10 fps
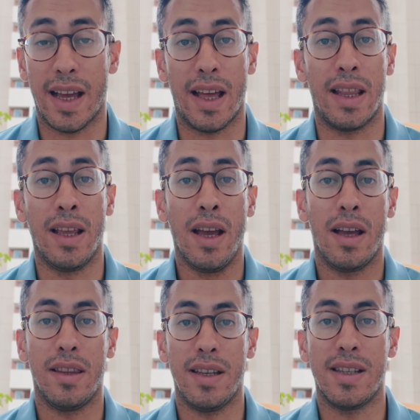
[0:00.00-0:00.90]
and
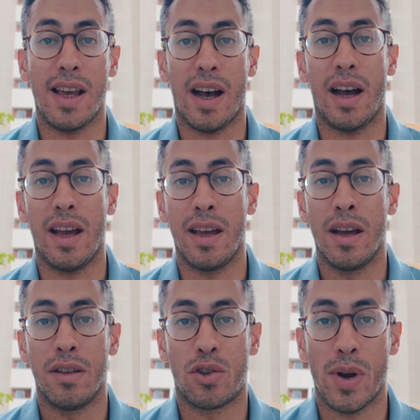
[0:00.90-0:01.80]
these AI
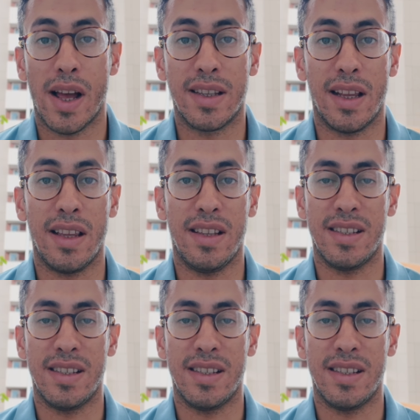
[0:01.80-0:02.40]
trends and